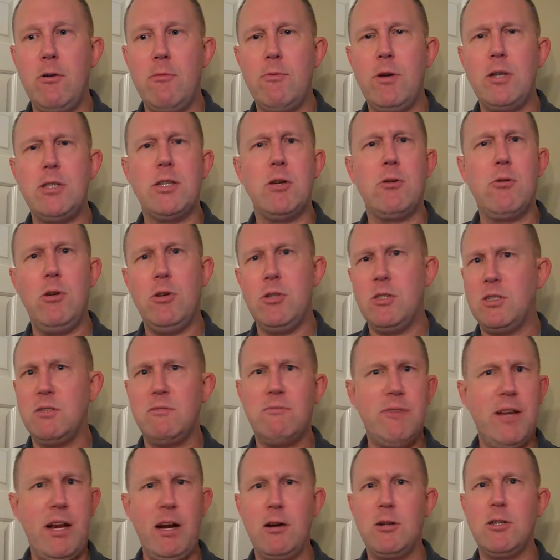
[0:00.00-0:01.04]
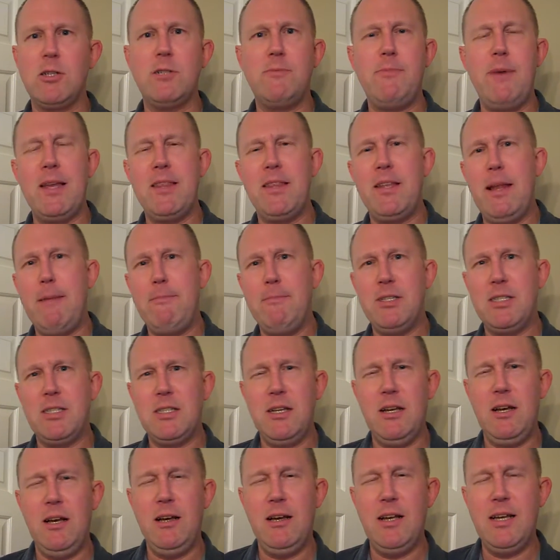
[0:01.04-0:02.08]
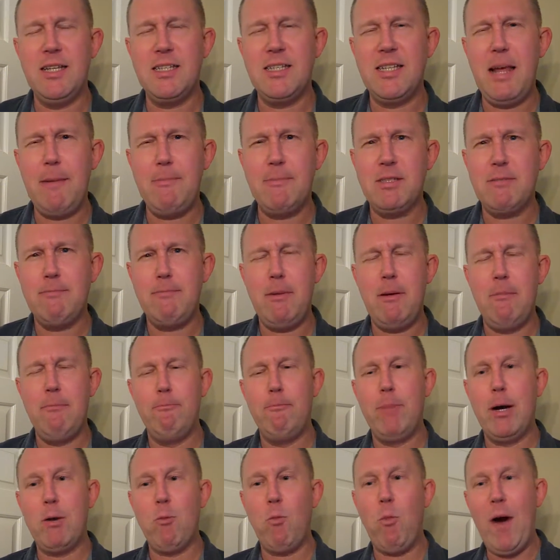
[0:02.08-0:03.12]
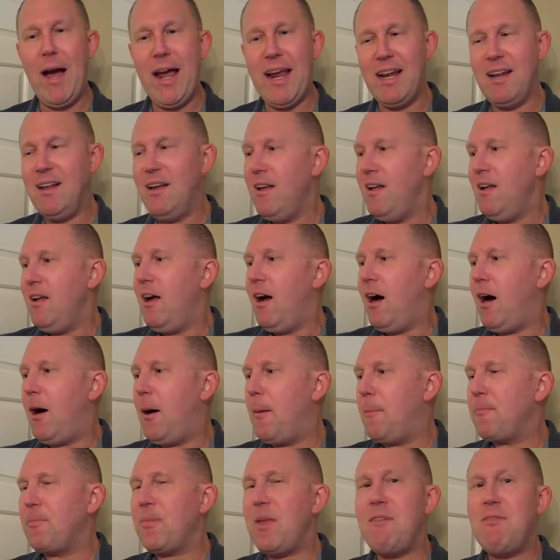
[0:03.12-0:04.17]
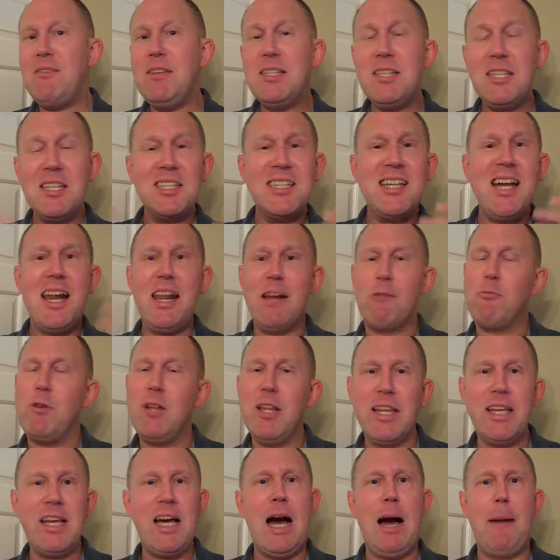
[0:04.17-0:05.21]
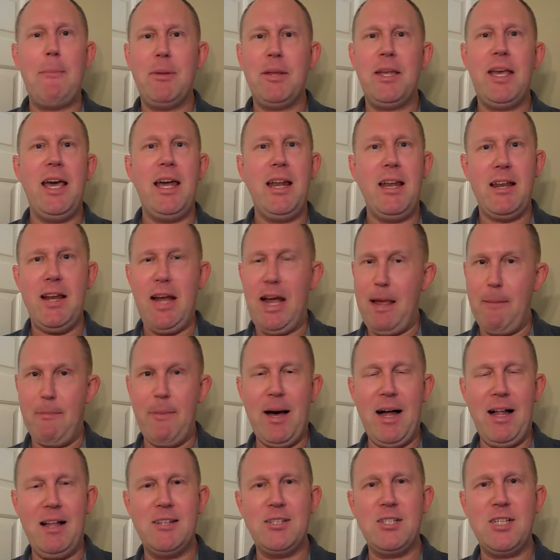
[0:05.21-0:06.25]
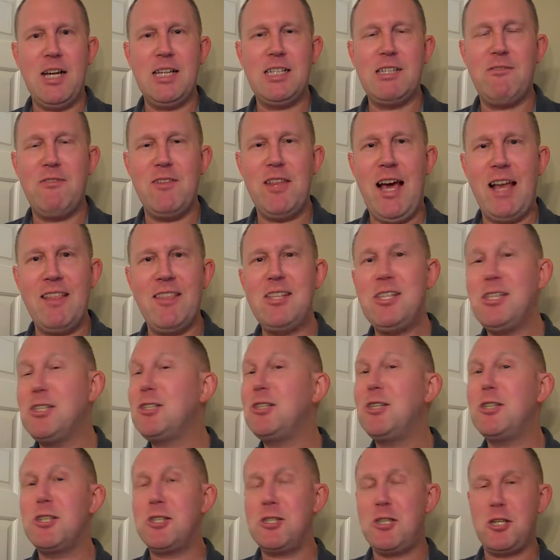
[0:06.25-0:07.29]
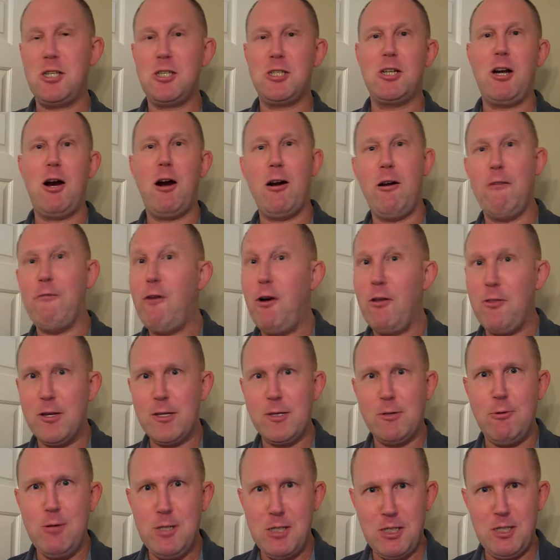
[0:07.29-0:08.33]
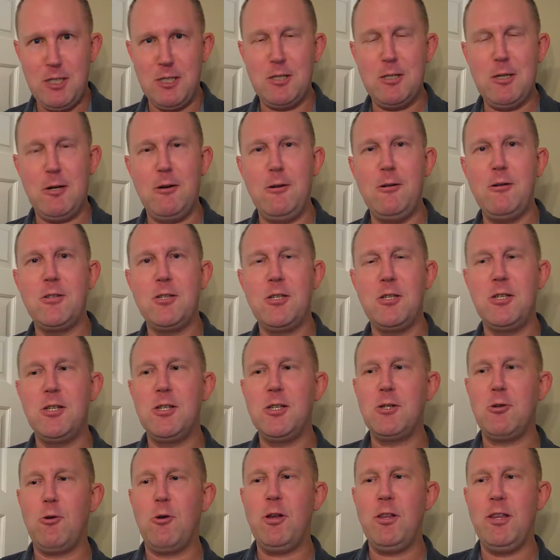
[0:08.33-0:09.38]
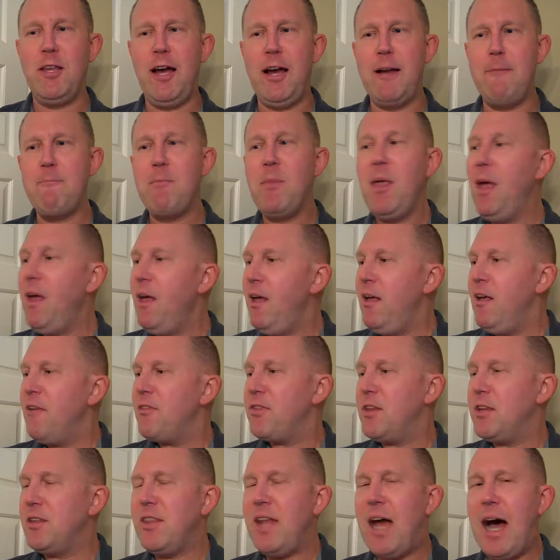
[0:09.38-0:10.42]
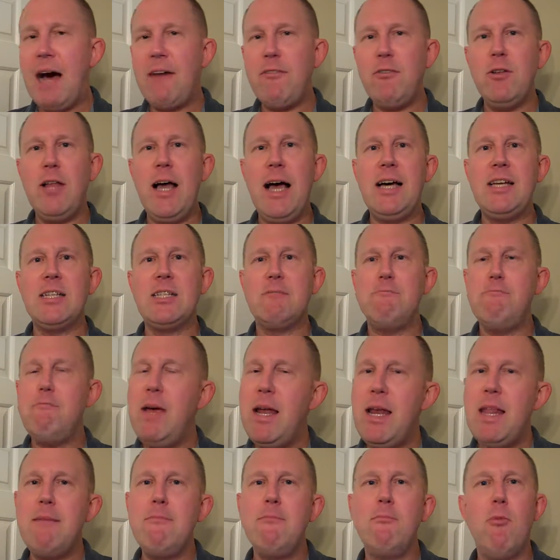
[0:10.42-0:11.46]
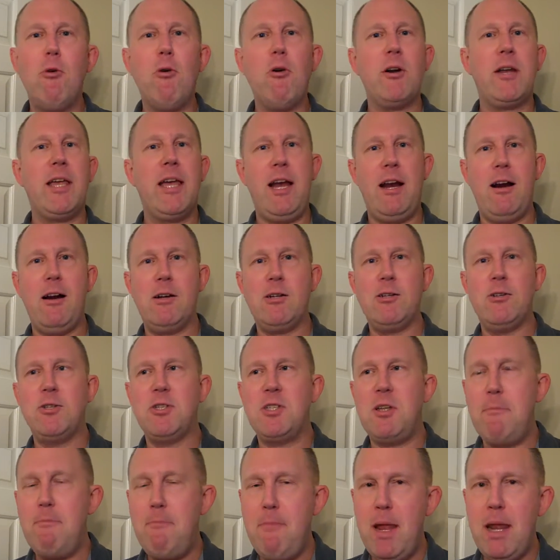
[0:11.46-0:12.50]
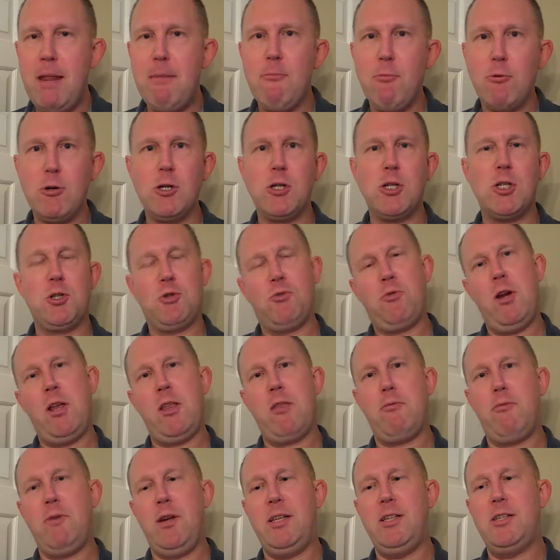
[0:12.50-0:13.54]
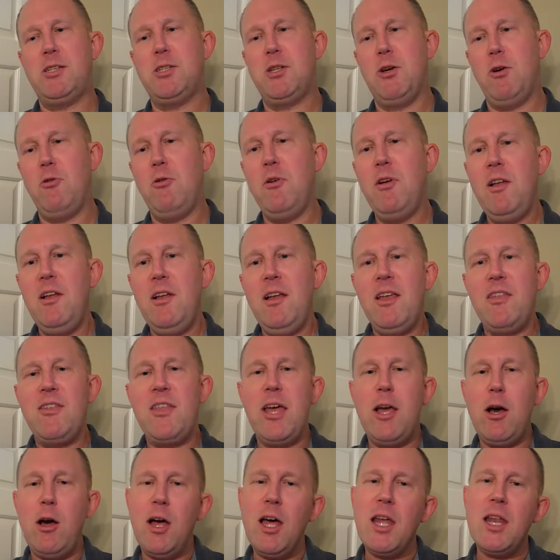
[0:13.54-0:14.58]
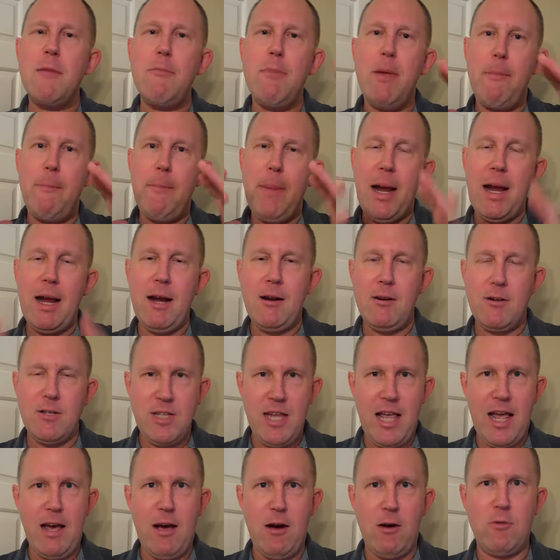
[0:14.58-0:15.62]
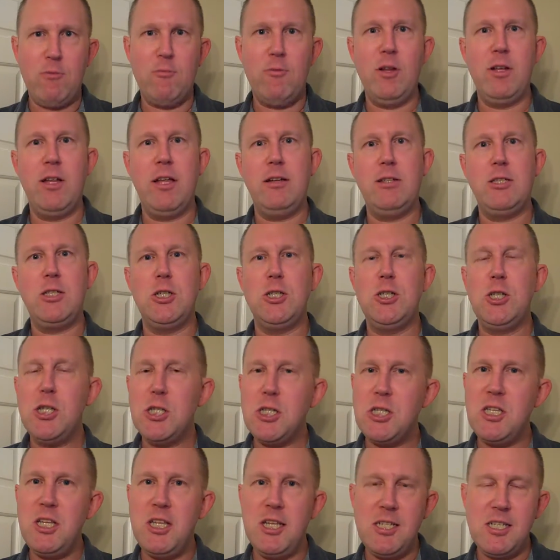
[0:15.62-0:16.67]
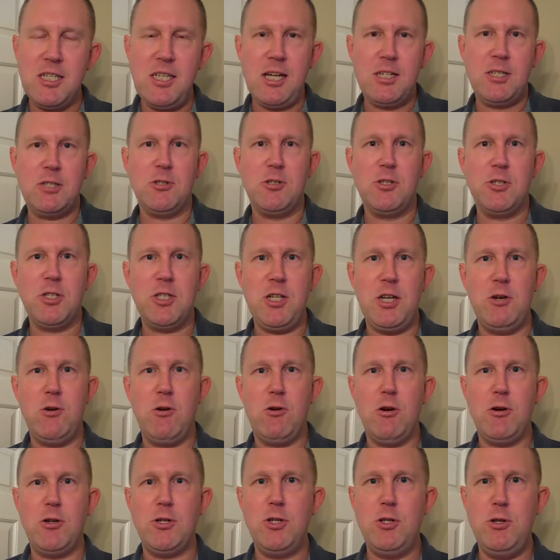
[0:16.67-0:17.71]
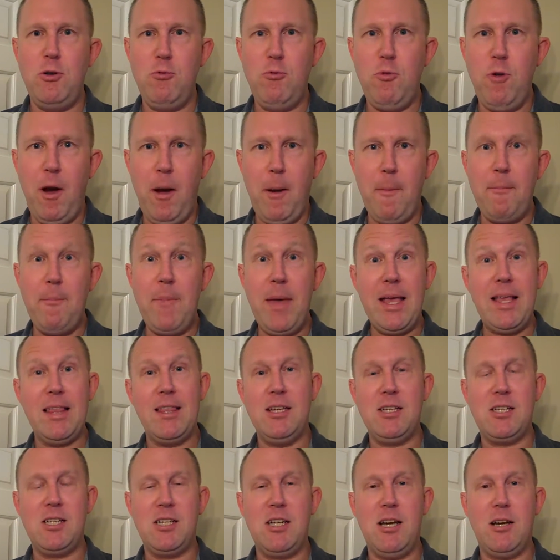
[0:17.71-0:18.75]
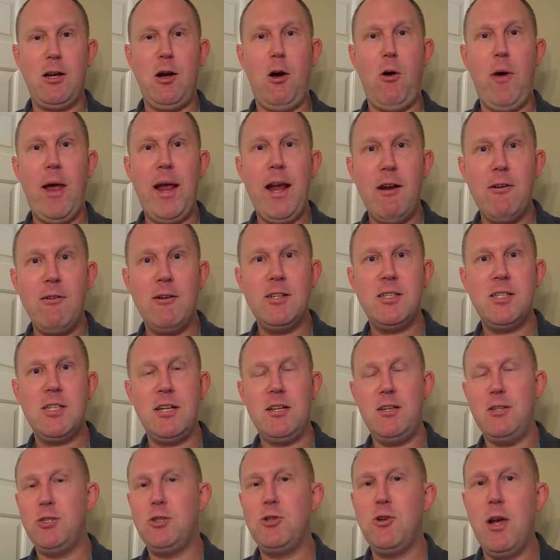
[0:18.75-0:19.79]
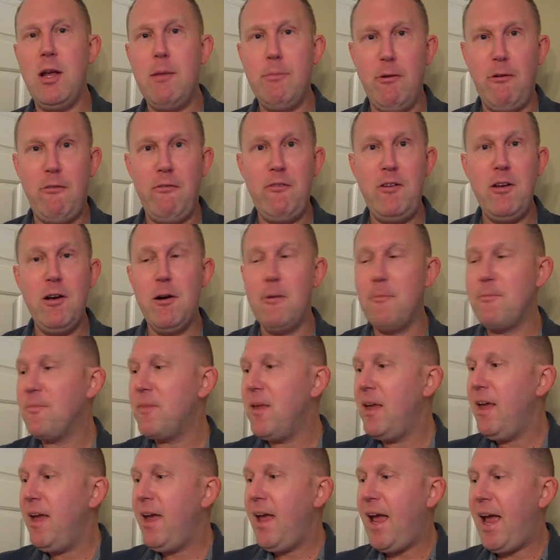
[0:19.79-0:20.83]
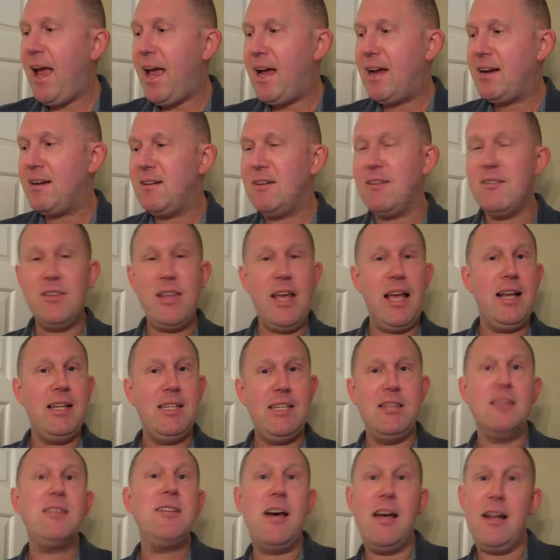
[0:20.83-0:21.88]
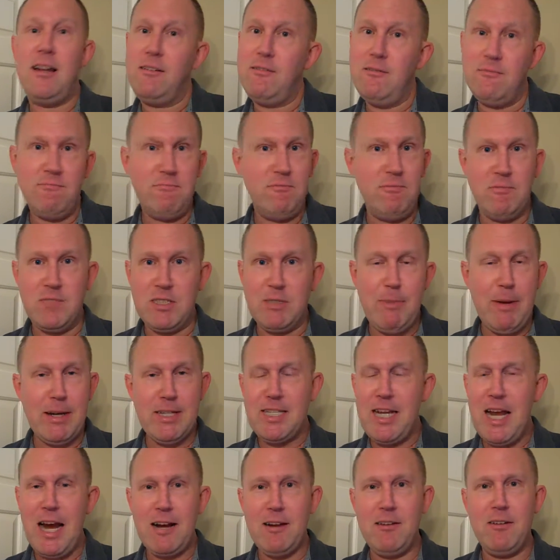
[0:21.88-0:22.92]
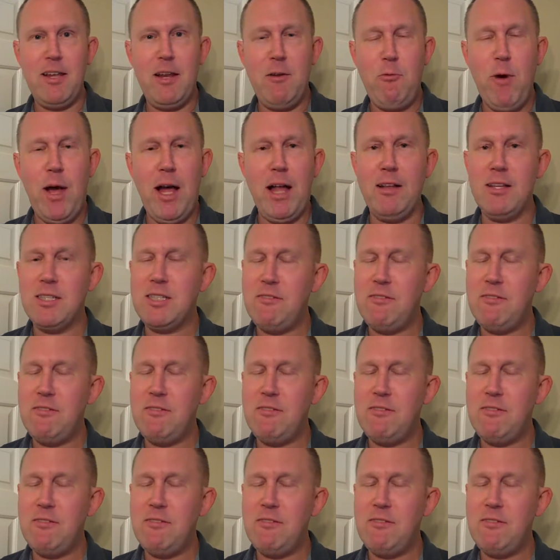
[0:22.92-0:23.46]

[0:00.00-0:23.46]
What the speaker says: Russell Crowe's character's by the name is his name is Bud White. If this is getting really complicated, I apologize for that. This is just the start of all the twists and turns in the storyline. The novel has many more characters and many more story threads, so they all had to be pared down really to just the essentials in order to make this a coherent coherent and enjoyable film, and they did that spectacularly well.